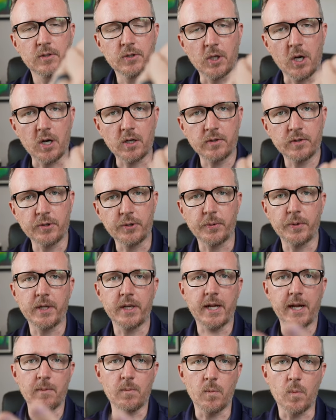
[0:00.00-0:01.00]
talking to it,
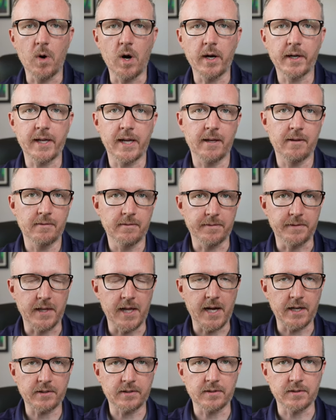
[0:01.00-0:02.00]
and walking
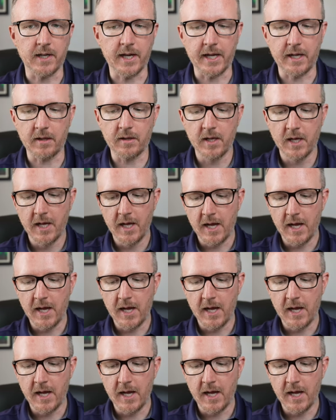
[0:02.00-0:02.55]
vlog style.